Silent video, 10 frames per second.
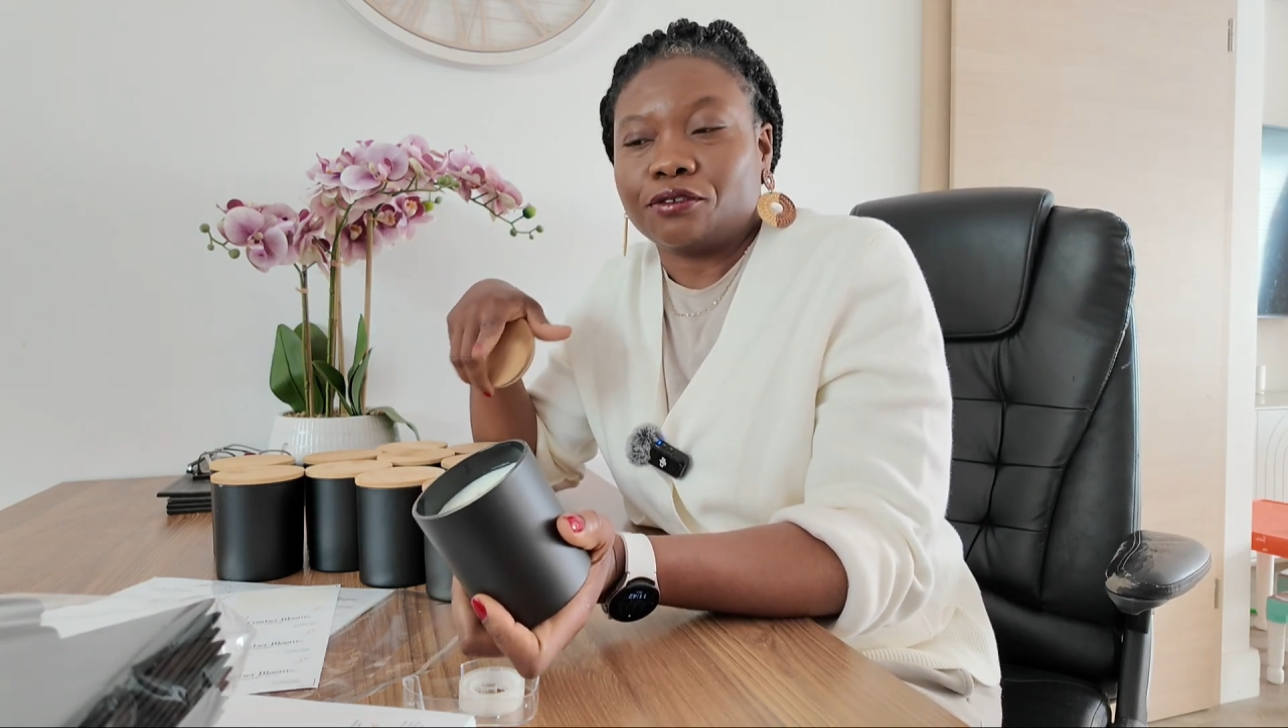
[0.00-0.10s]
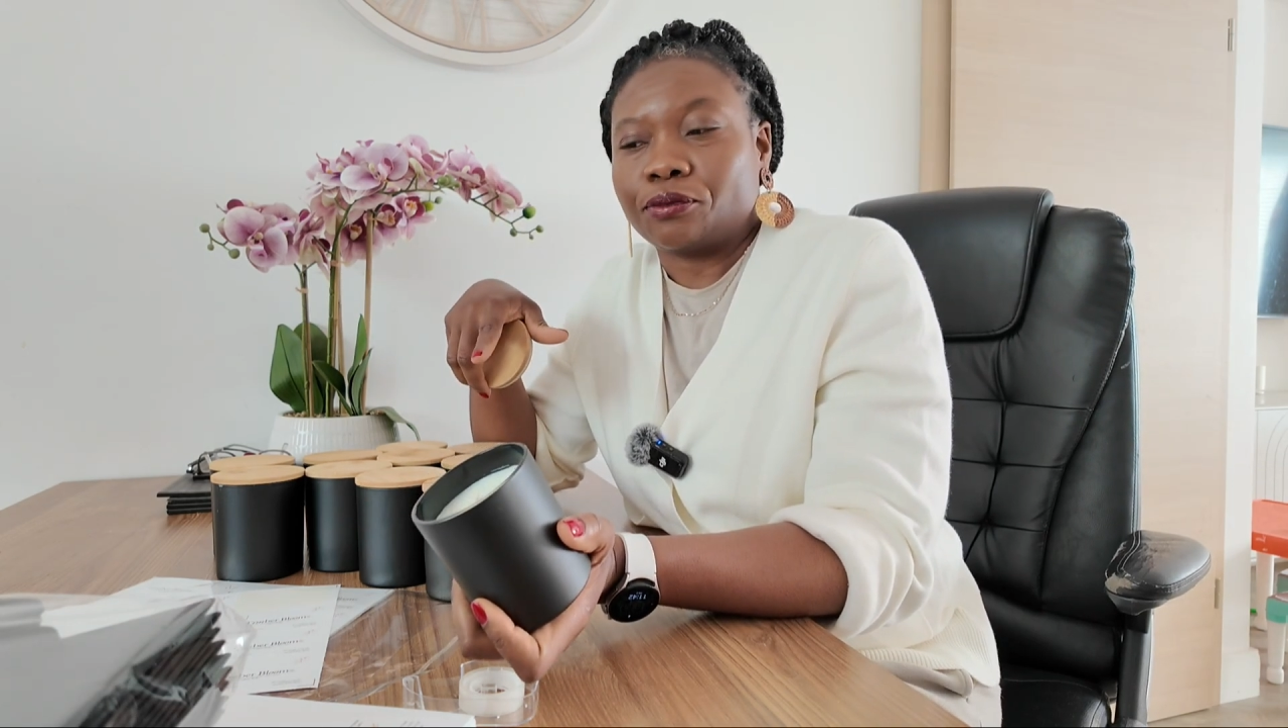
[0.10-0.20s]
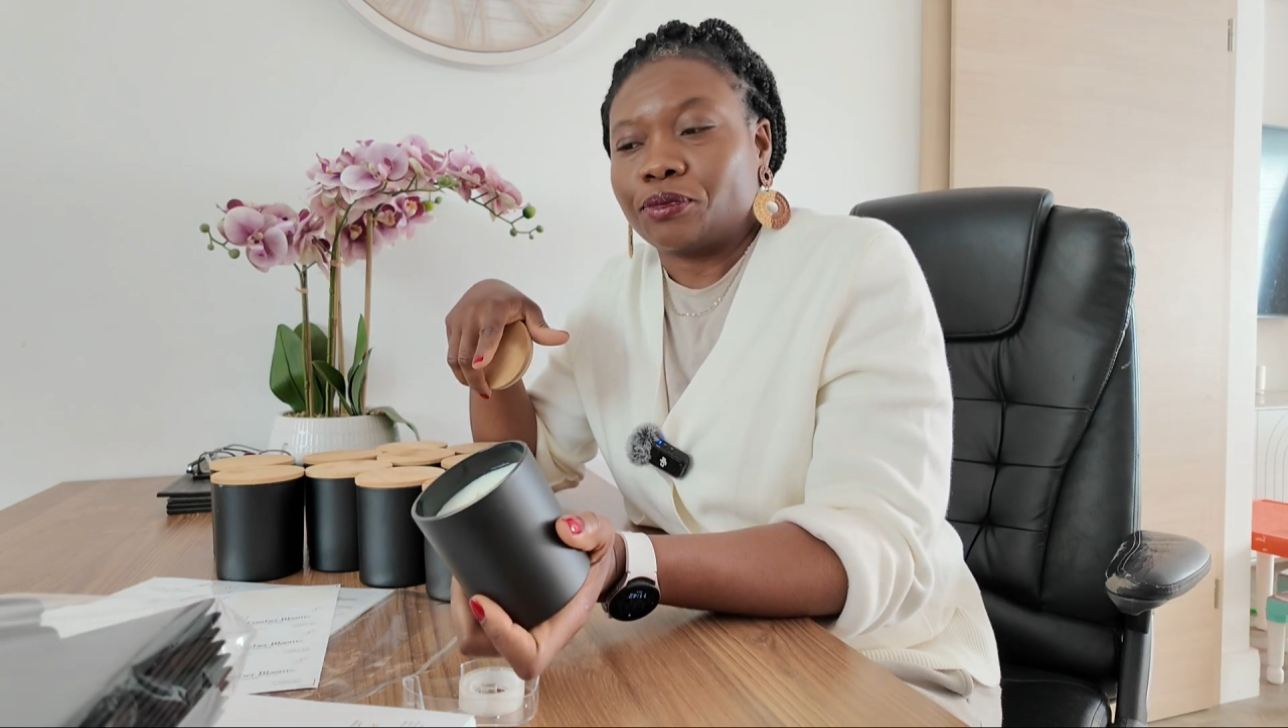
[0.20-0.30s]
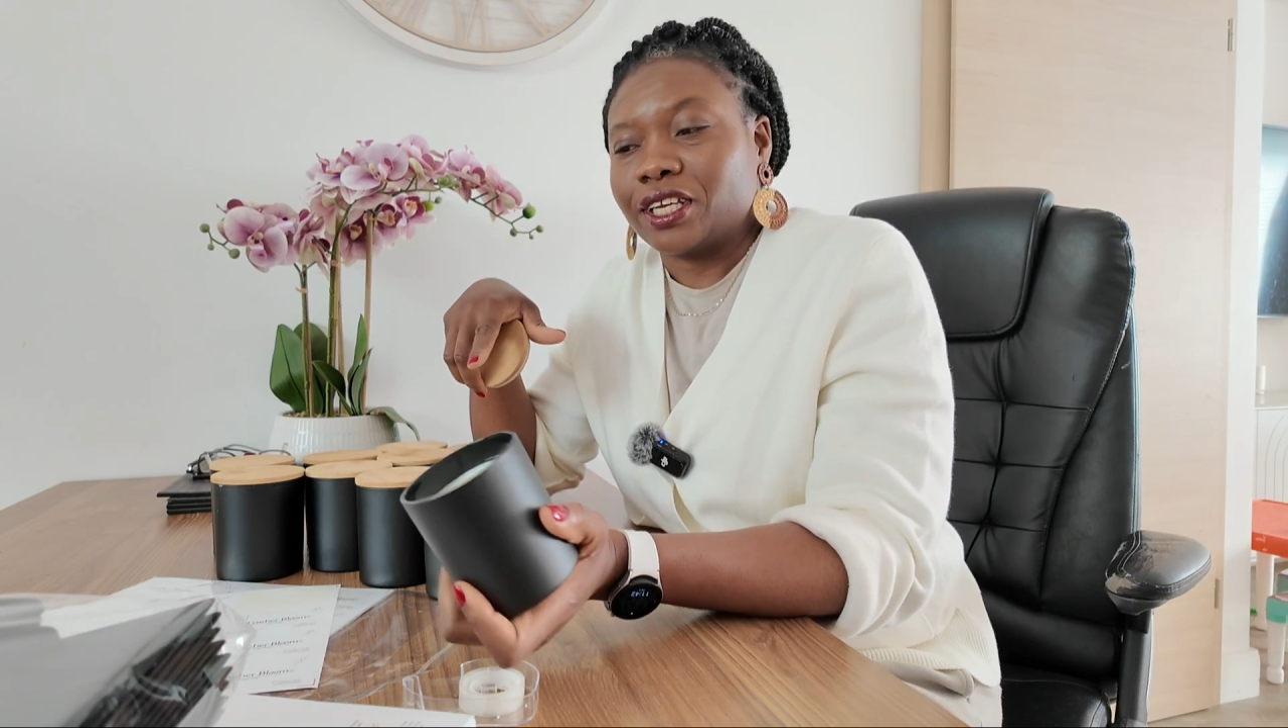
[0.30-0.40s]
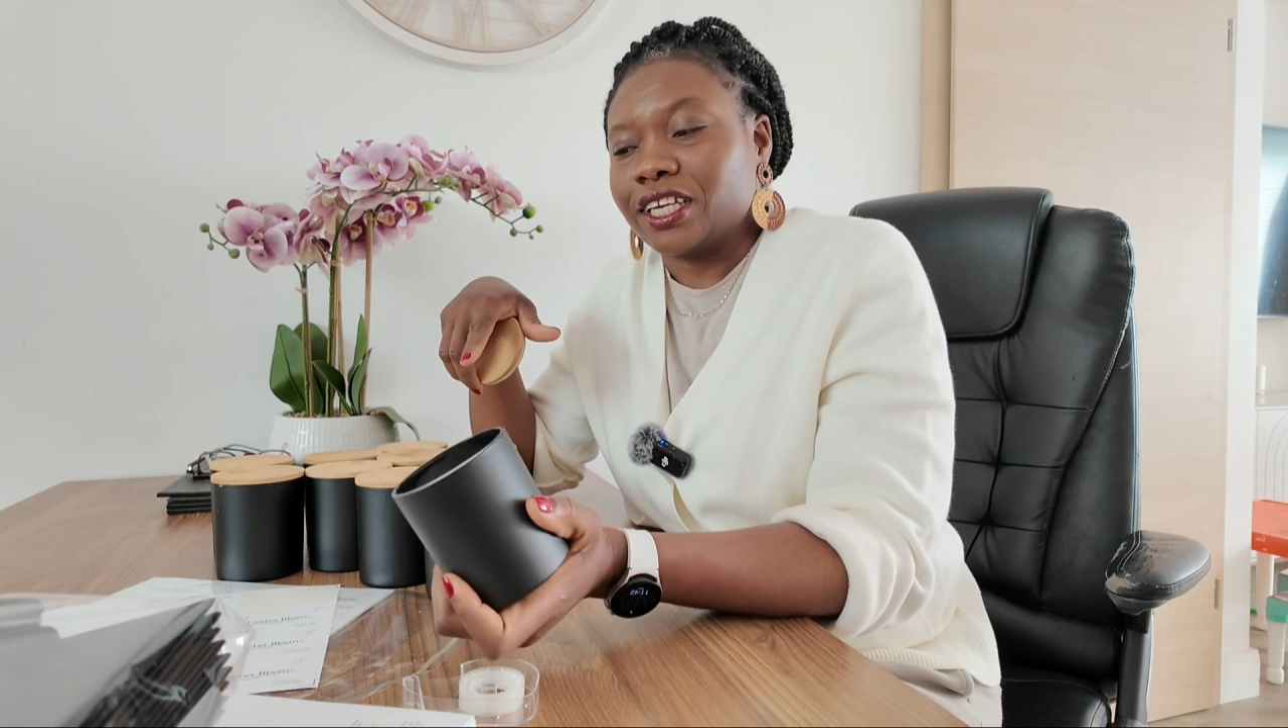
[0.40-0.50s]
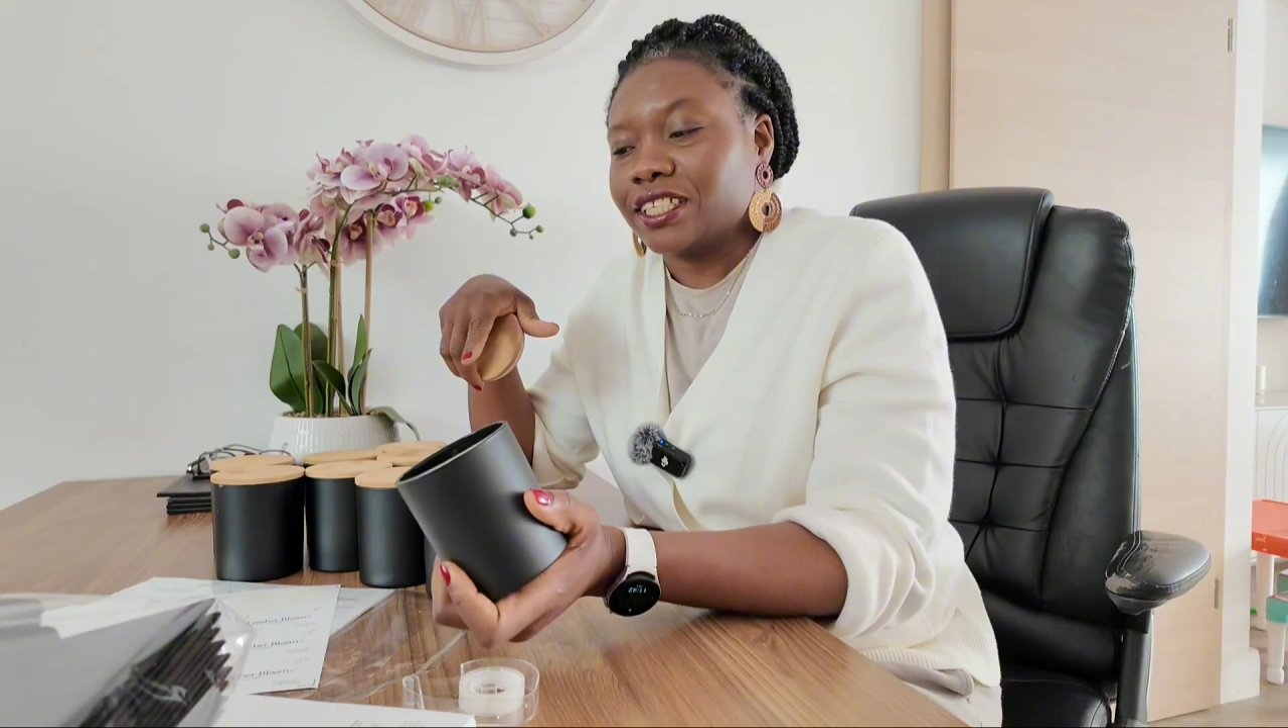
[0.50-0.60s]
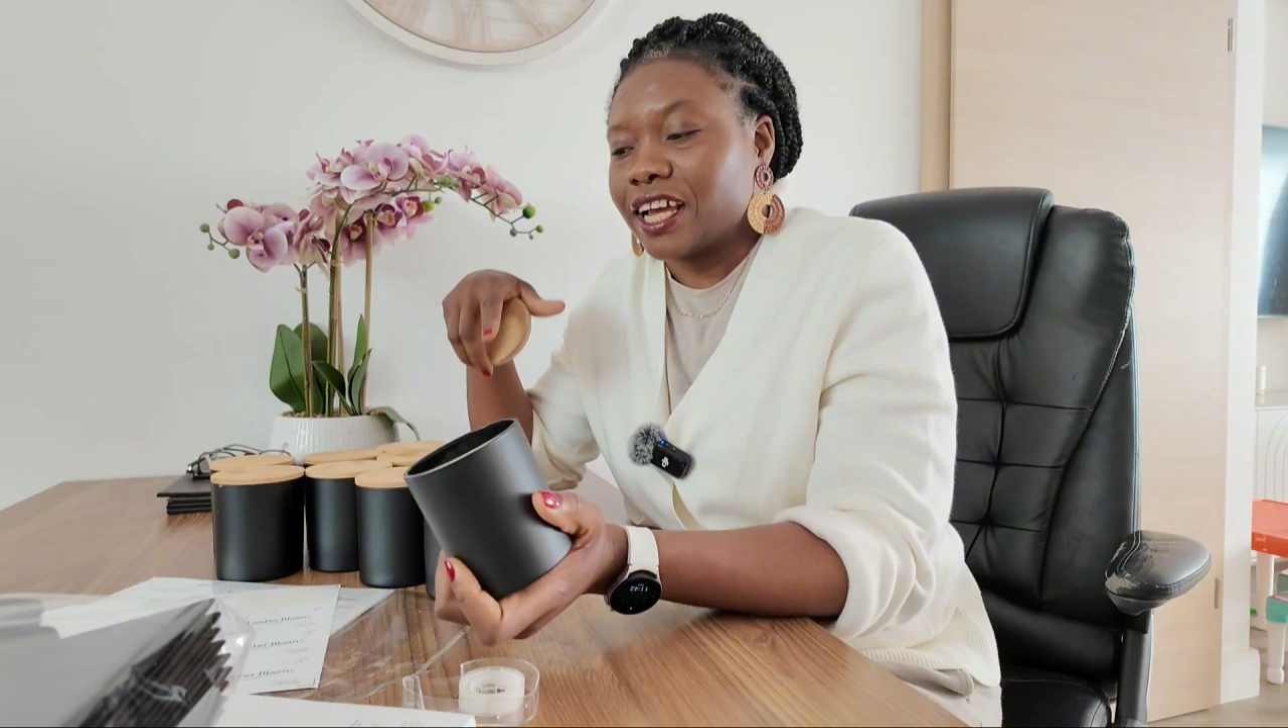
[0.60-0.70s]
from these,